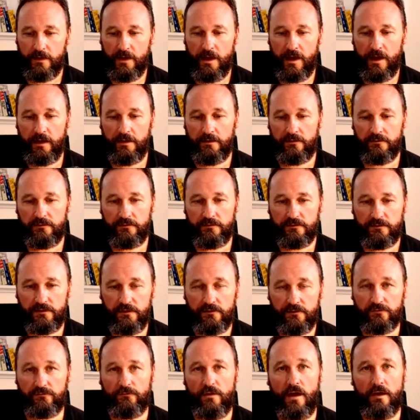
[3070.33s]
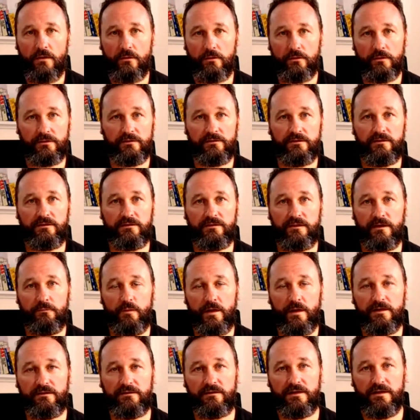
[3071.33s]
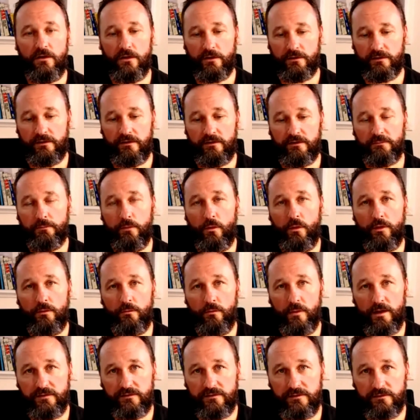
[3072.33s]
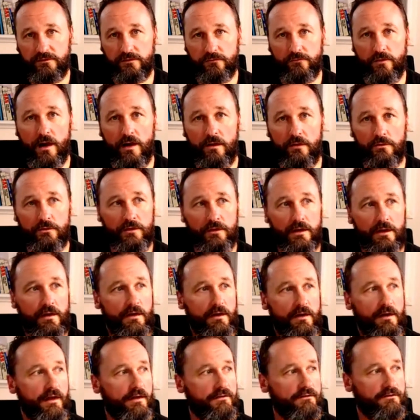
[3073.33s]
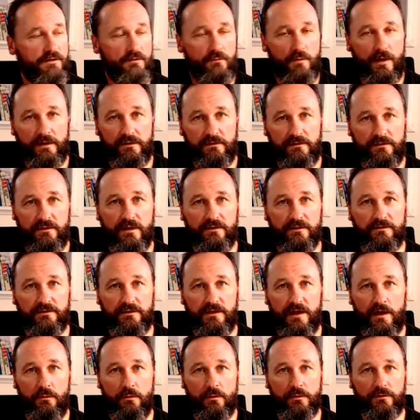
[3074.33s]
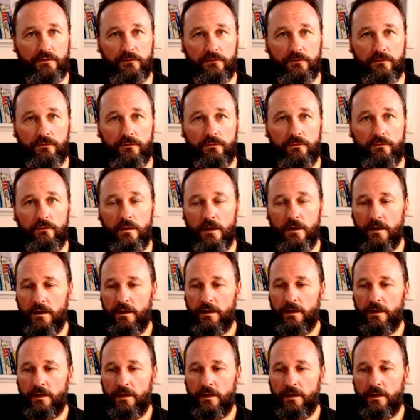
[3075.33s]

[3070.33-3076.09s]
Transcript: And she struggled. And she said when she got to this point where she struggled and she doesn't know what to do.